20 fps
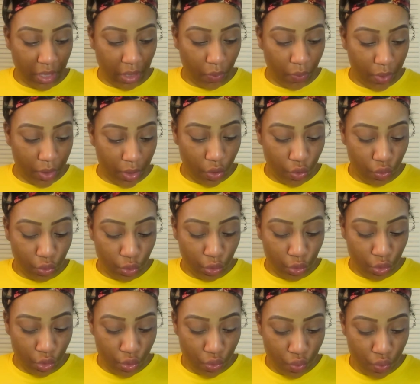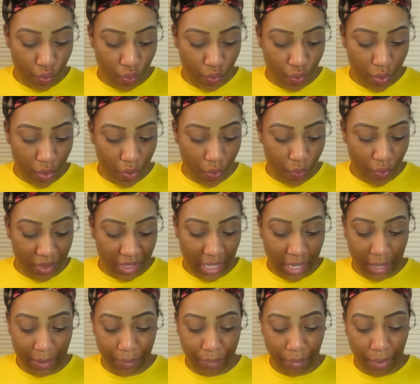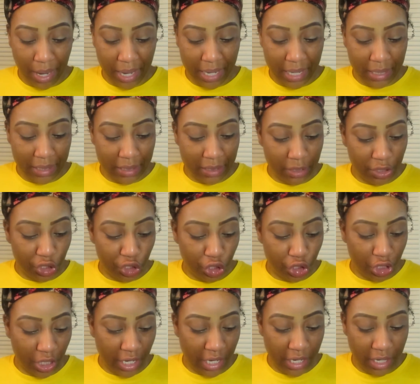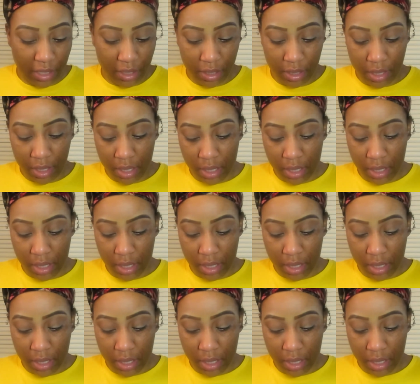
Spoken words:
I don't go too with that bright shade.